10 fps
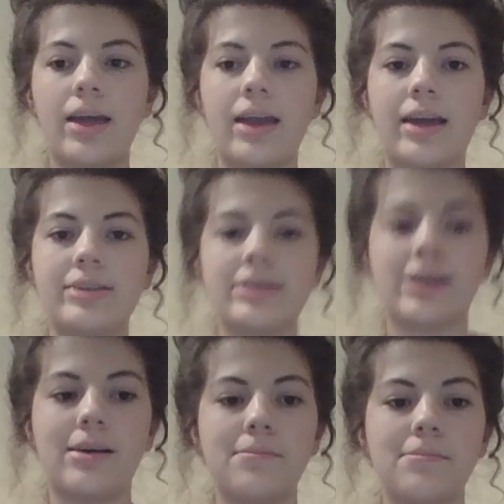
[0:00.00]
and
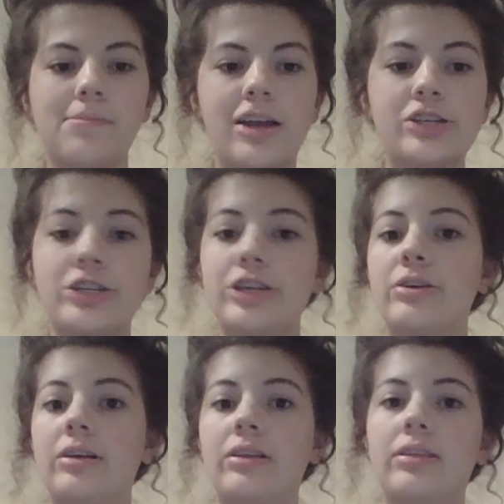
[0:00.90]
that
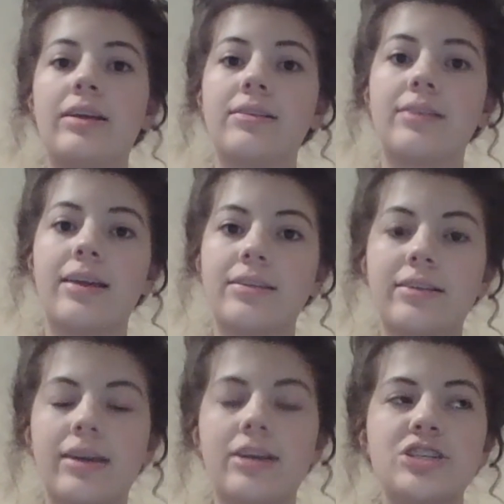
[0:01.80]
saying
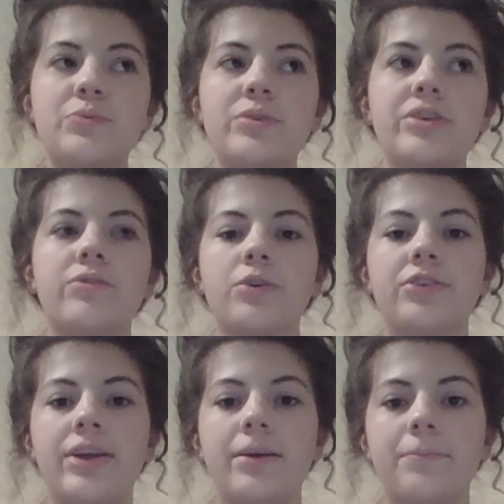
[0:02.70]
things like she would
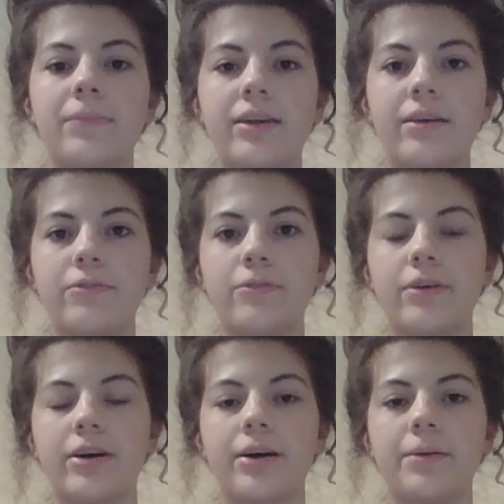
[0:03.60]
divorce him if
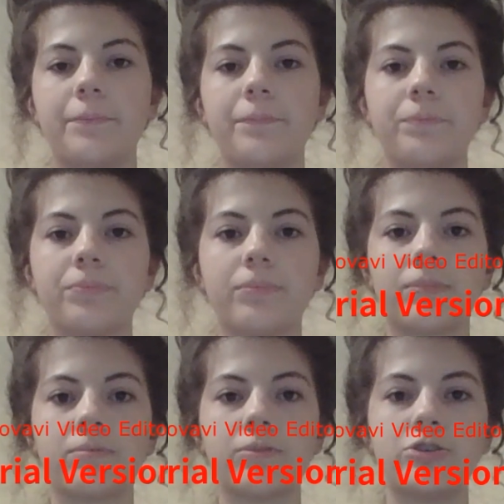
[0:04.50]

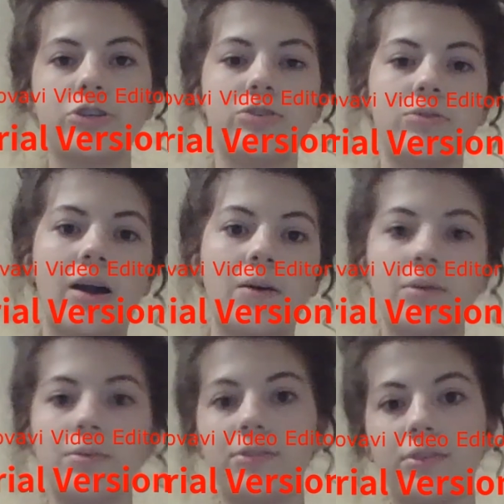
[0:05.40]
she knew how
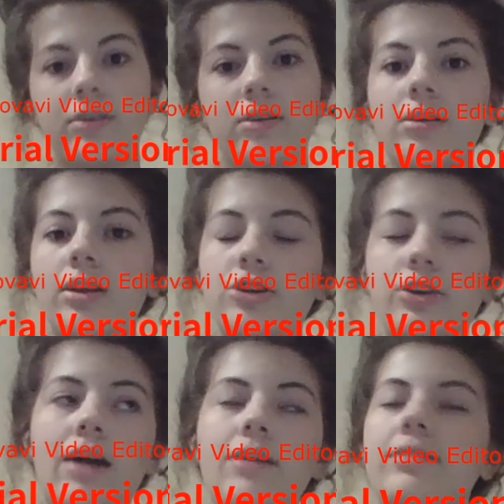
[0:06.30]
he was, going to
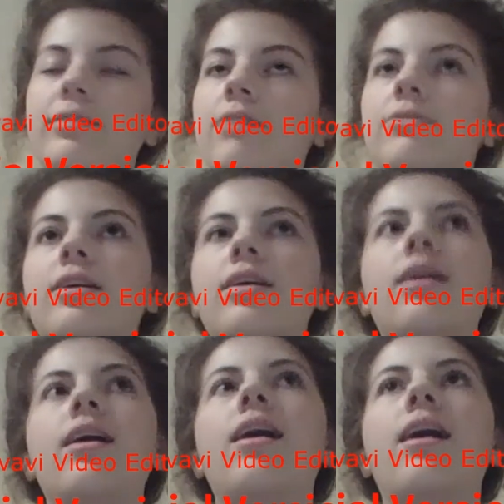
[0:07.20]
turn out and stuff.
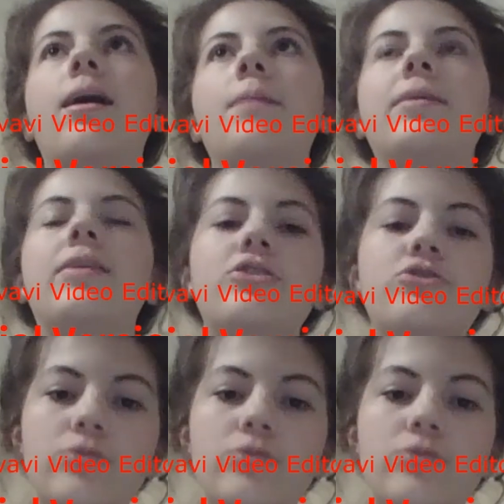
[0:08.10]
And then